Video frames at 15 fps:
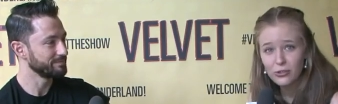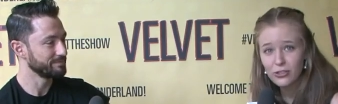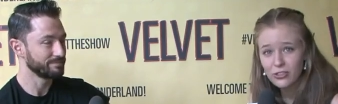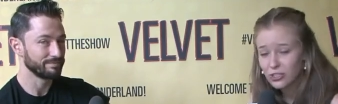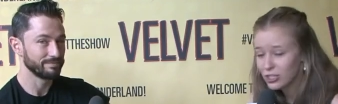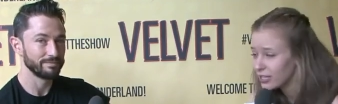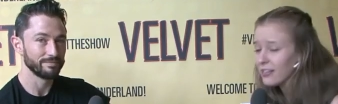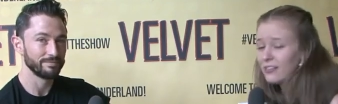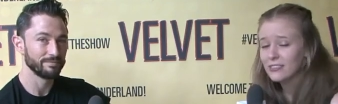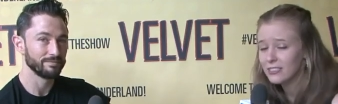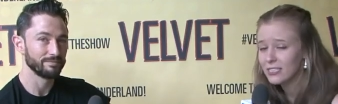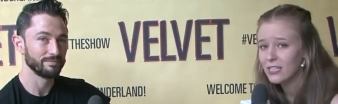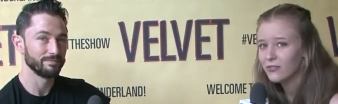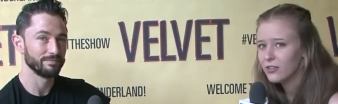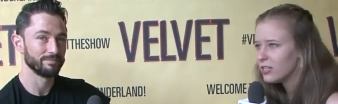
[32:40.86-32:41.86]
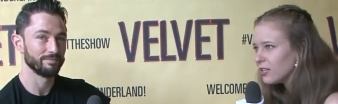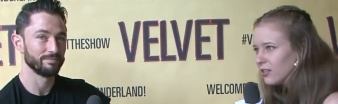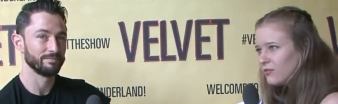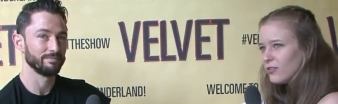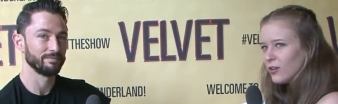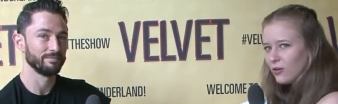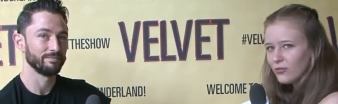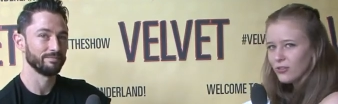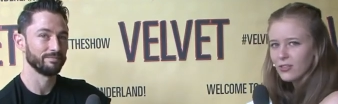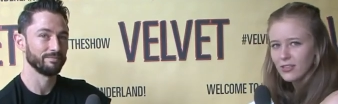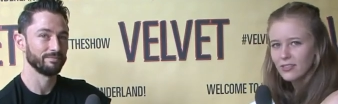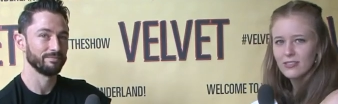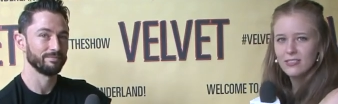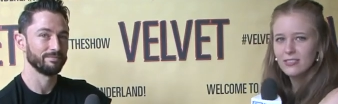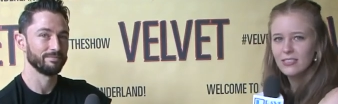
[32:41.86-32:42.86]
Speaker 1: sure to check out Stephen in Velvet.
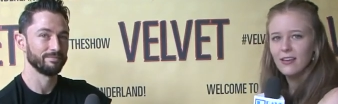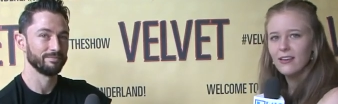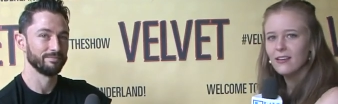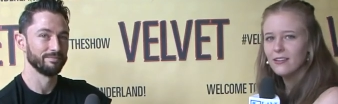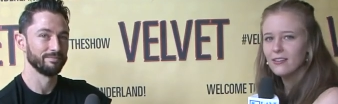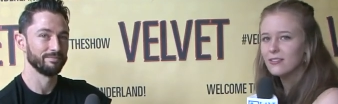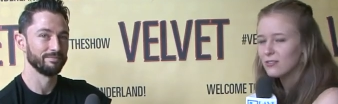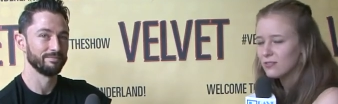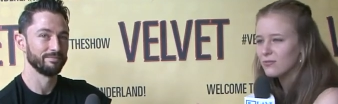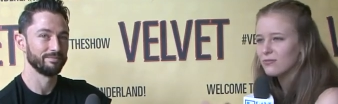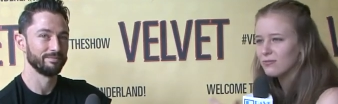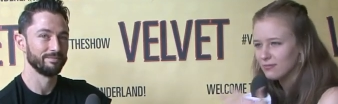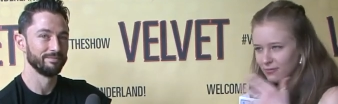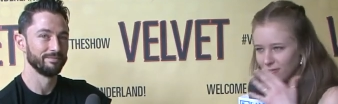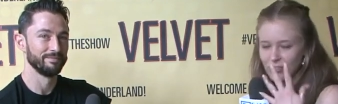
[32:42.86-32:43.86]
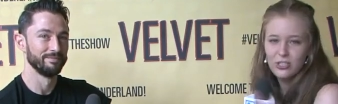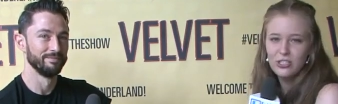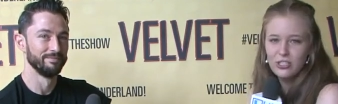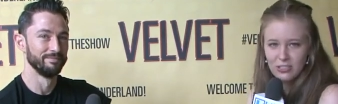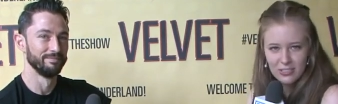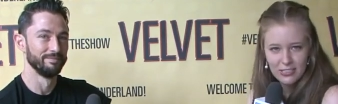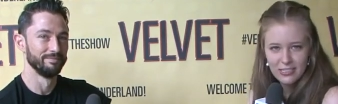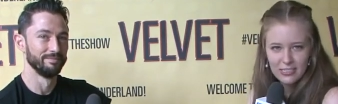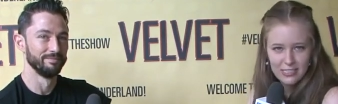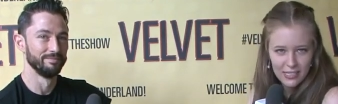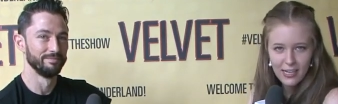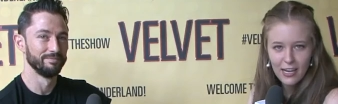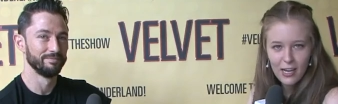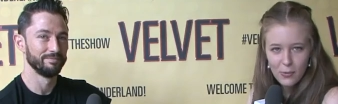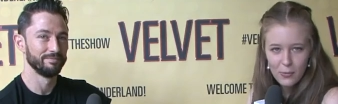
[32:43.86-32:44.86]
As I said, it's finishing in Sydney
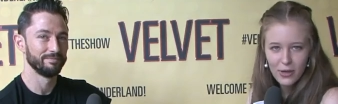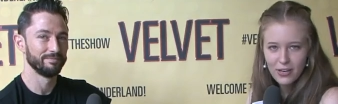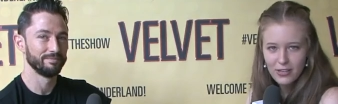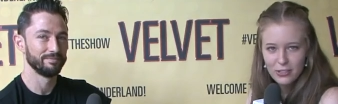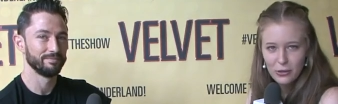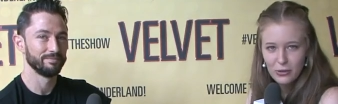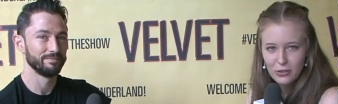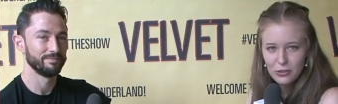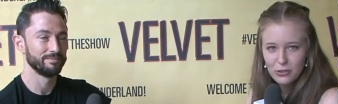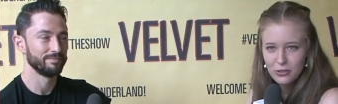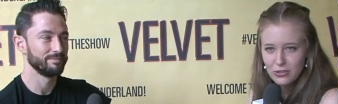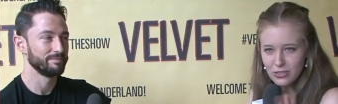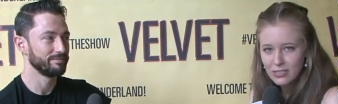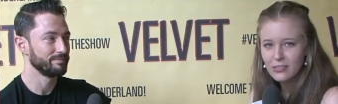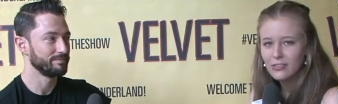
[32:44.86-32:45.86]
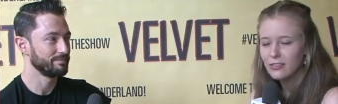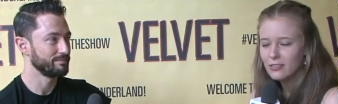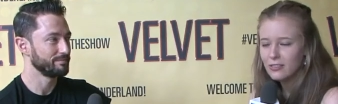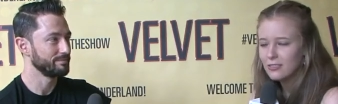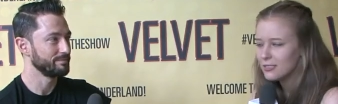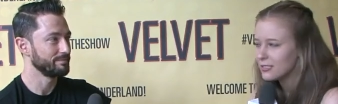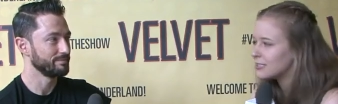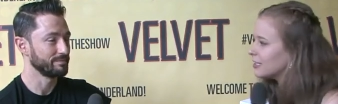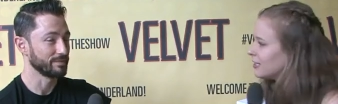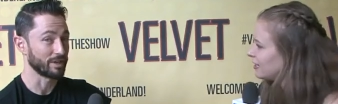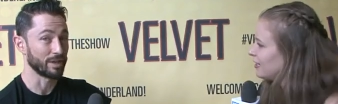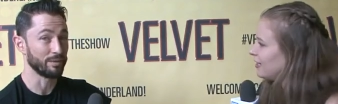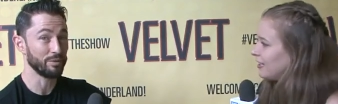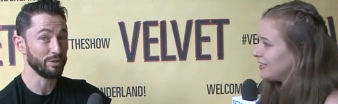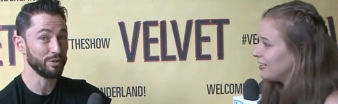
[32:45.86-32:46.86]
today, but going to New Zealand.
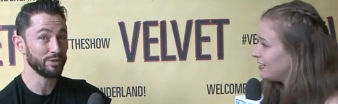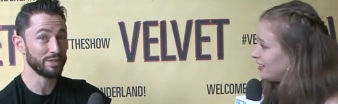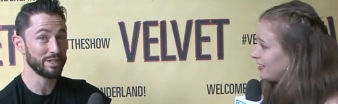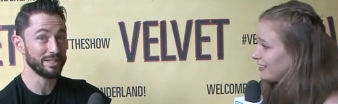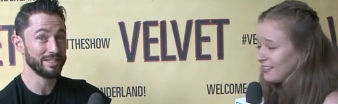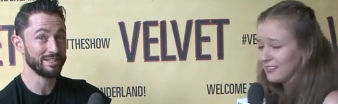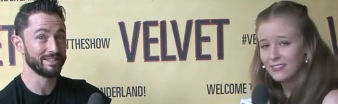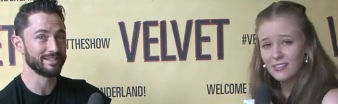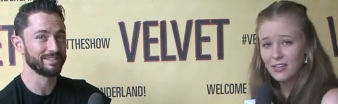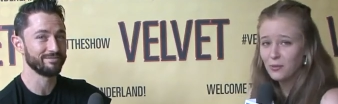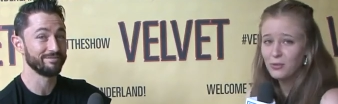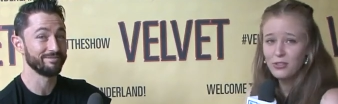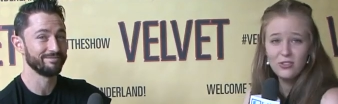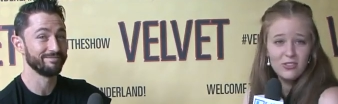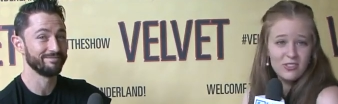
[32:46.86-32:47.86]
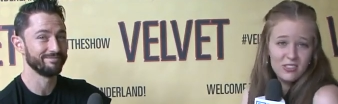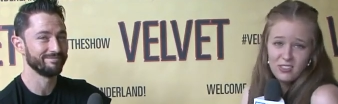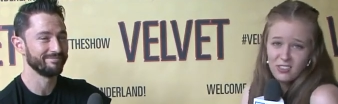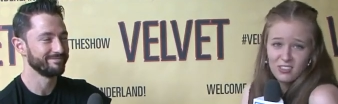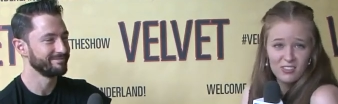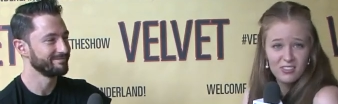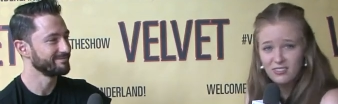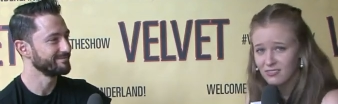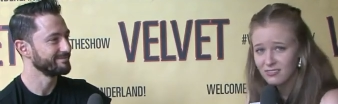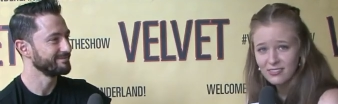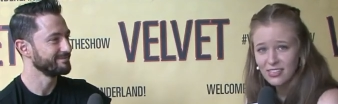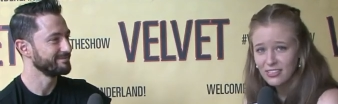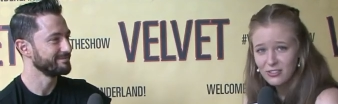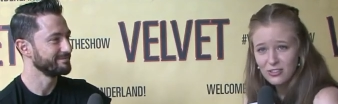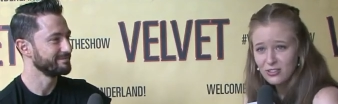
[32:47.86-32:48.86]
Speaker 2: Come to New Zealand.
Speaker 1: Come to New Zealand
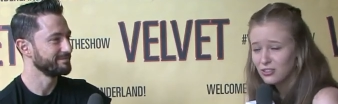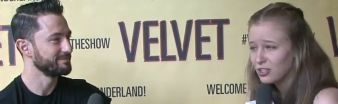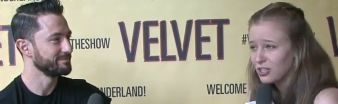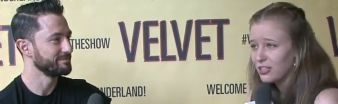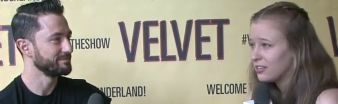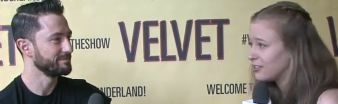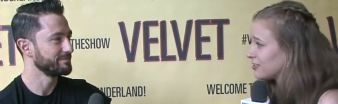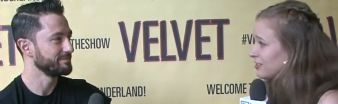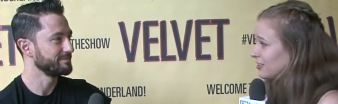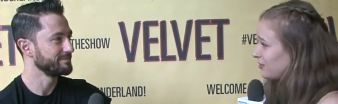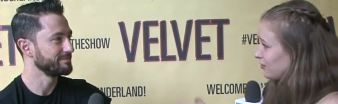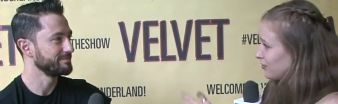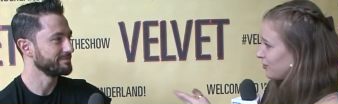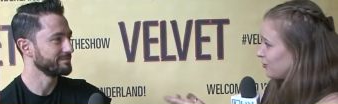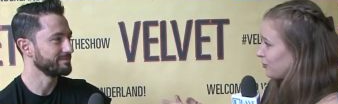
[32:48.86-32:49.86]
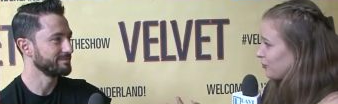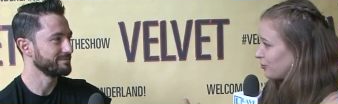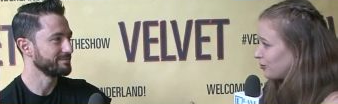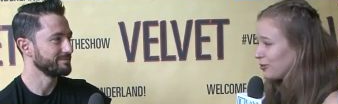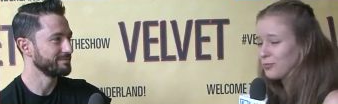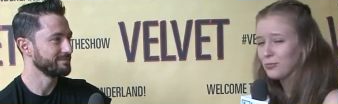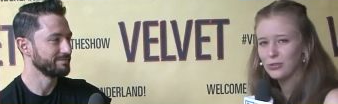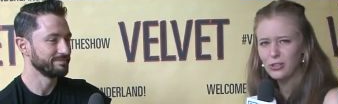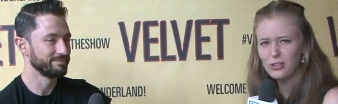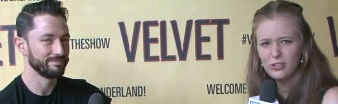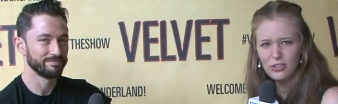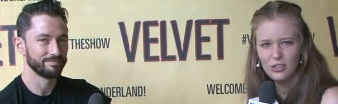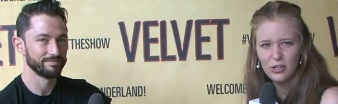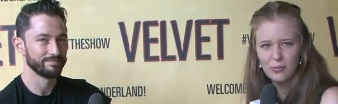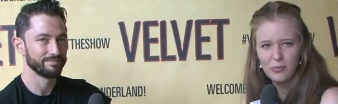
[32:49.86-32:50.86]
and just check out Stephen and all the
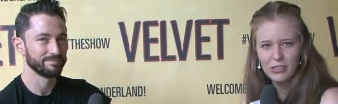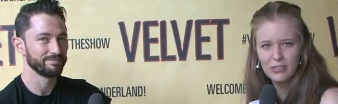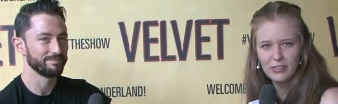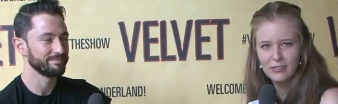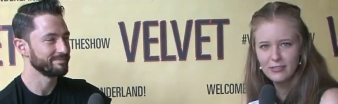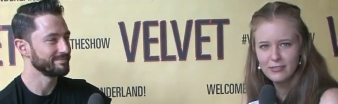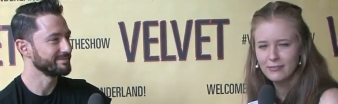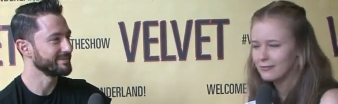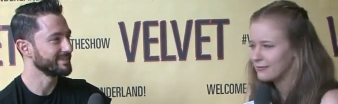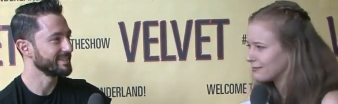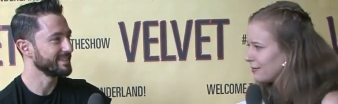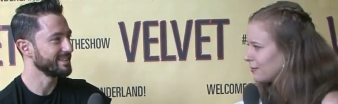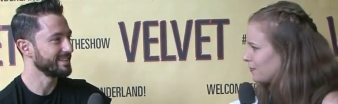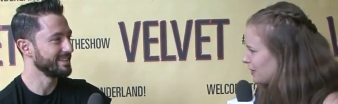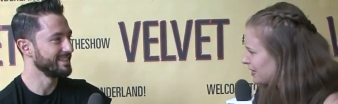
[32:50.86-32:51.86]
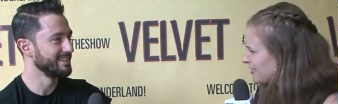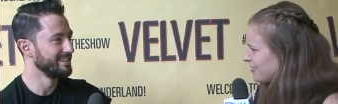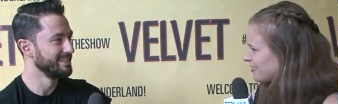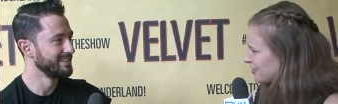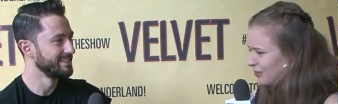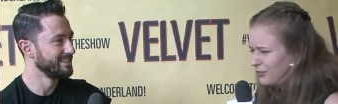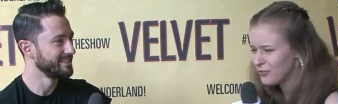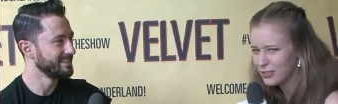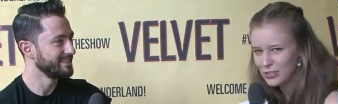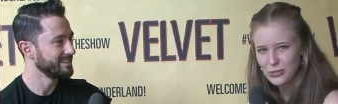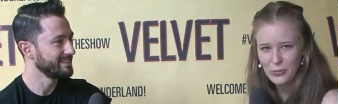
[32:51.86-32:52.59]
production company. Amazing stuff that